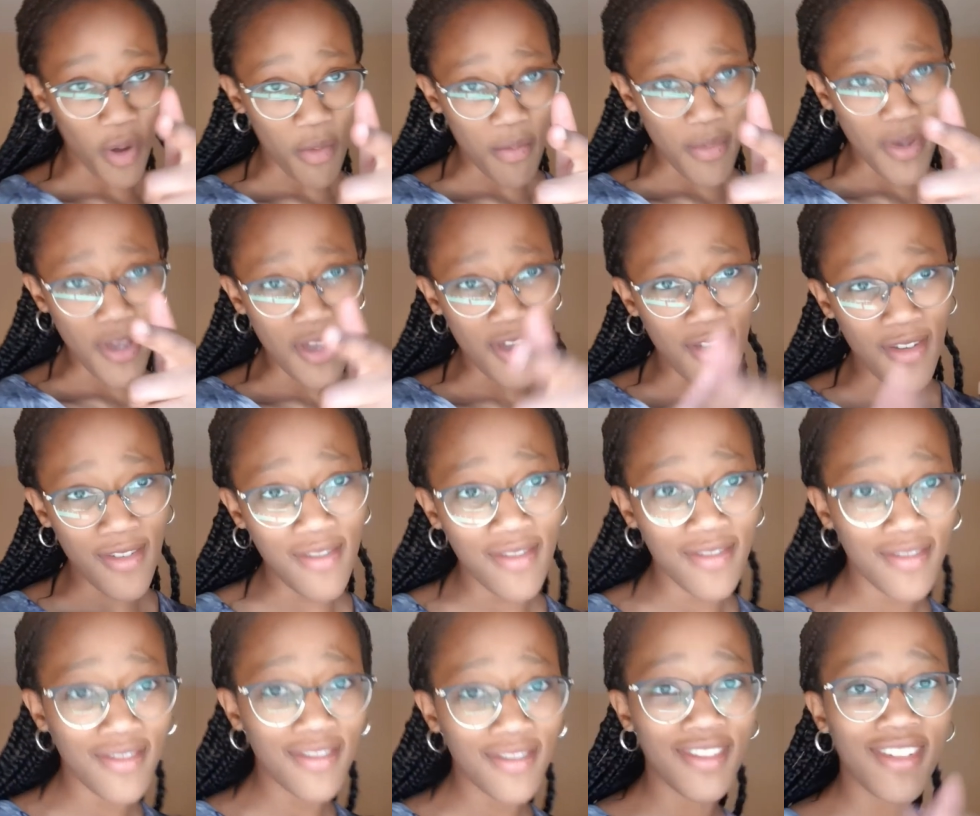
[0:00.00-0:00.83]
I'm
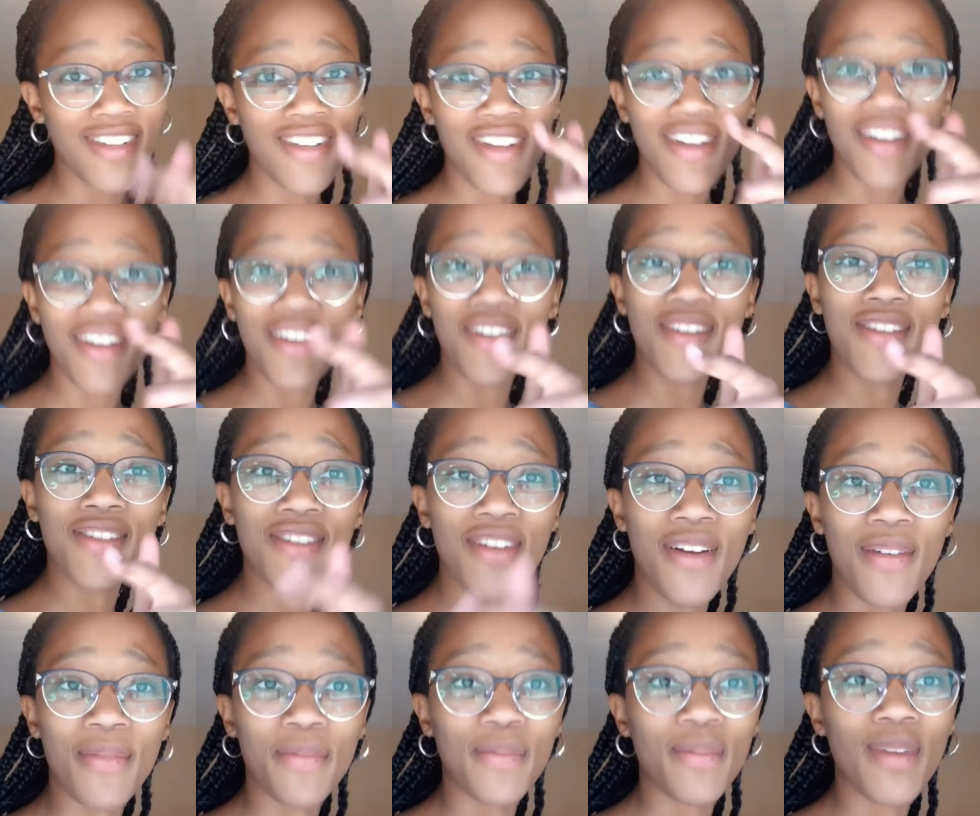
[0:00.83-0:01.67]

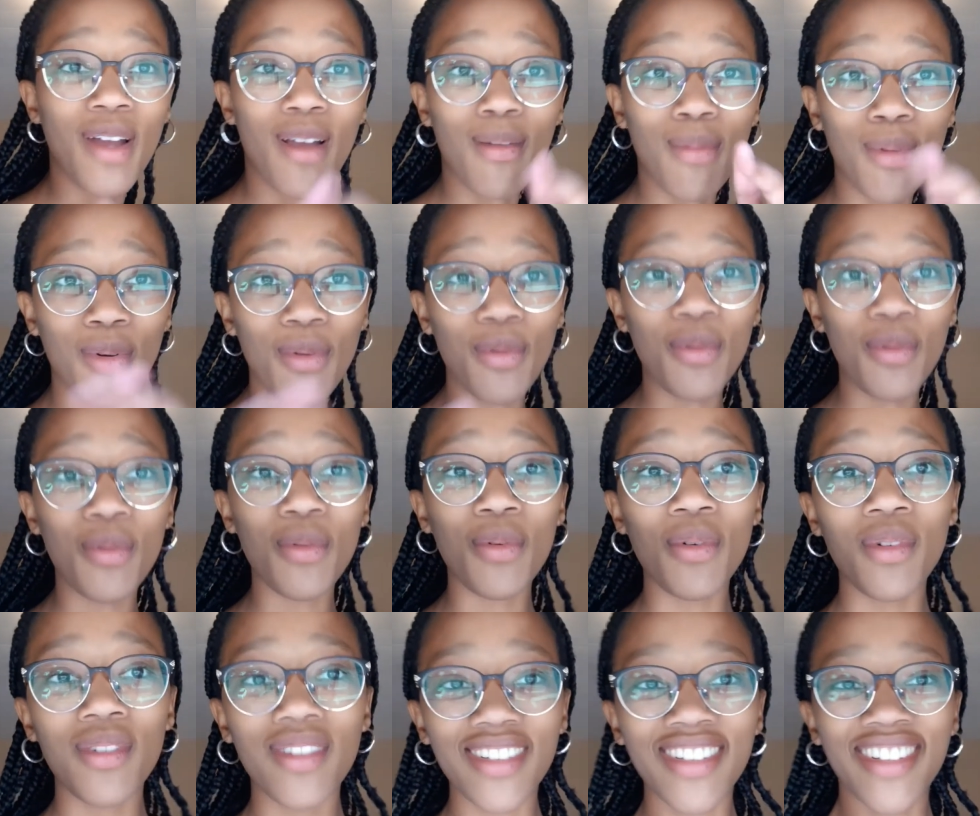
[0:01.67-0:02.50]
cool.
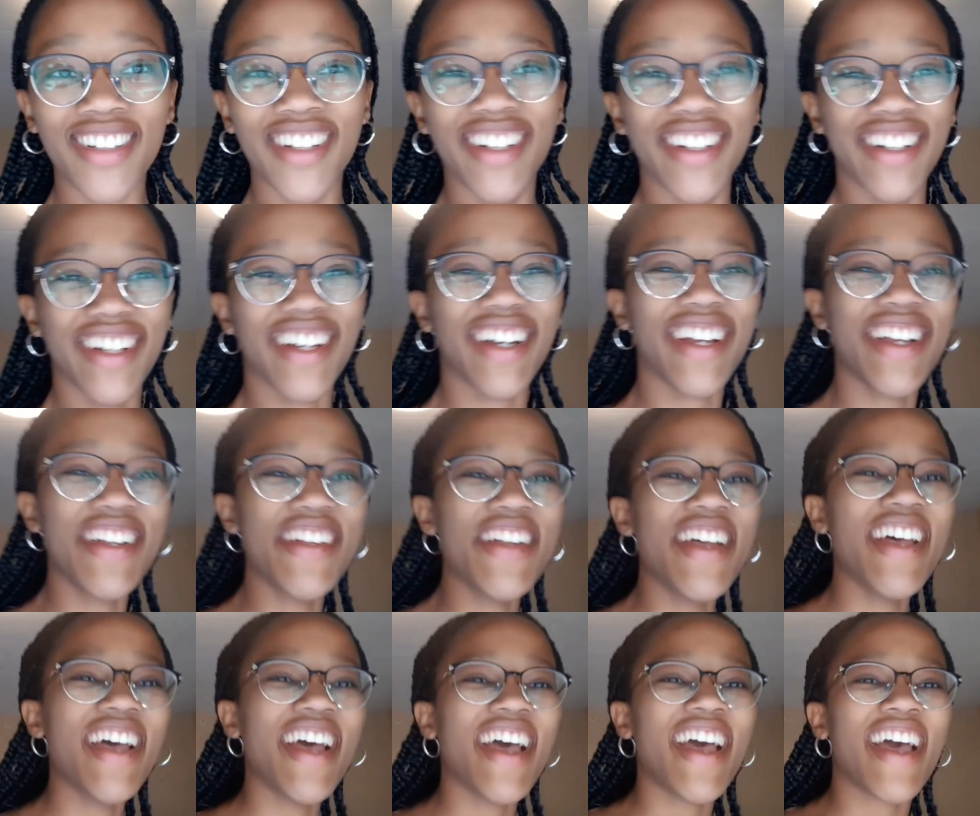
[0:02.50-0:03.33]

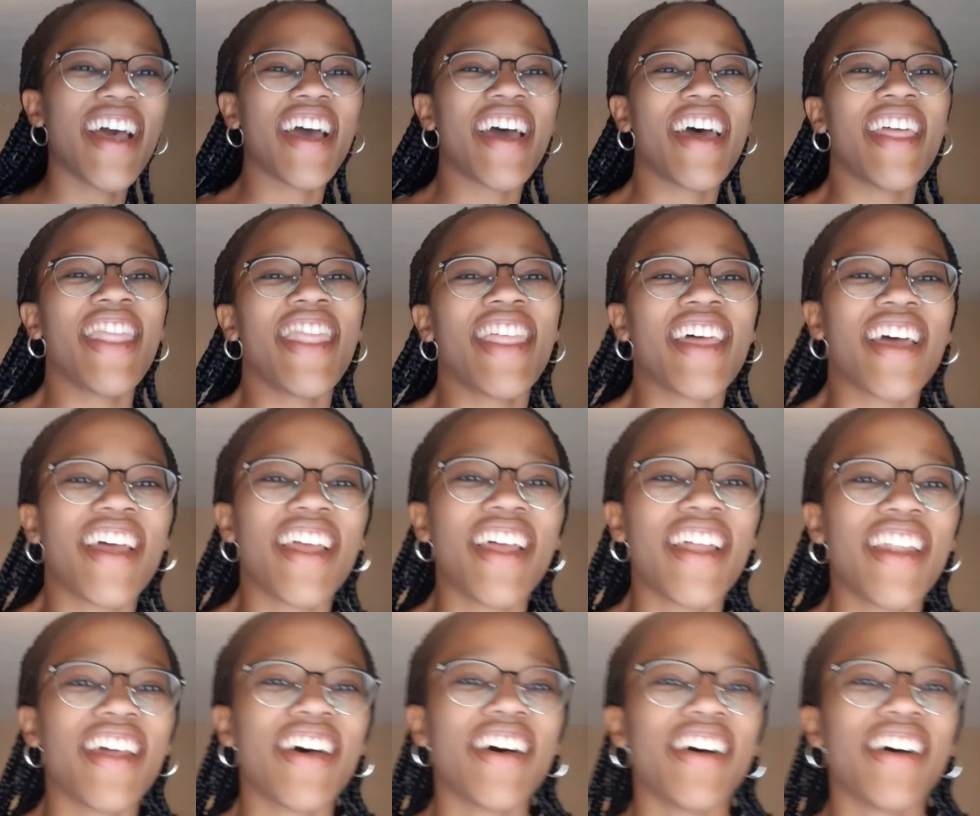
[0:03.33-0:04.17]
And then,